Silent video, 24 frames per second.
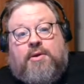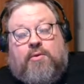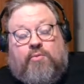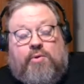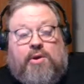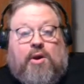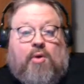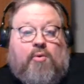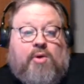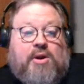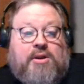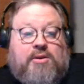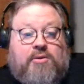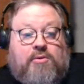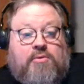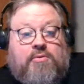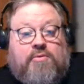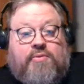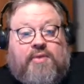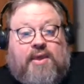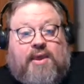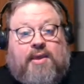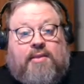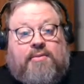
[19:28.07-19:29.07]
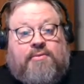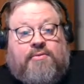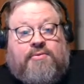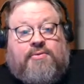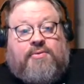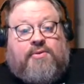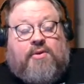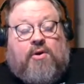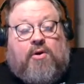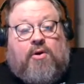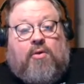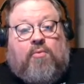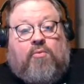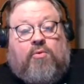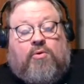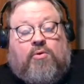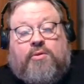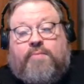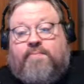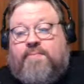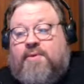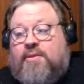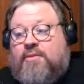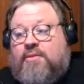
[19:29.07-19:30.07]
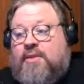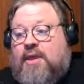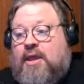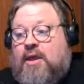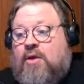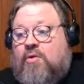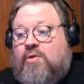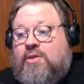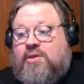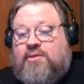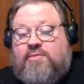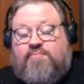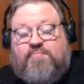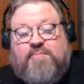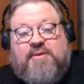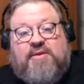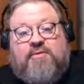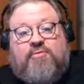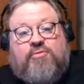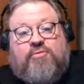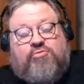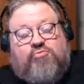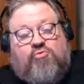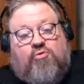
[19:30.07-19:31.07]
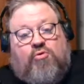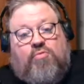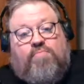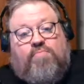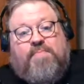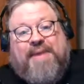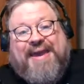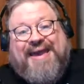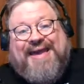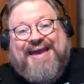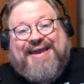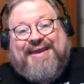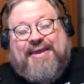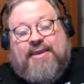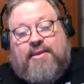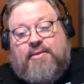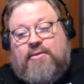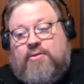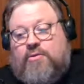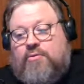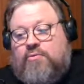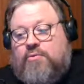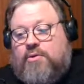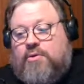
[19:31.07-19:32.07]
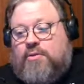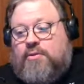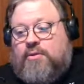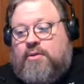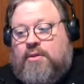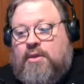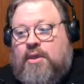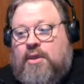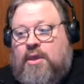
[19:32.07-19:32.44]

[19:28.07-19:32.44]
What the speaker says: We already knew that in Star Wars, but now he's being thrown back into it.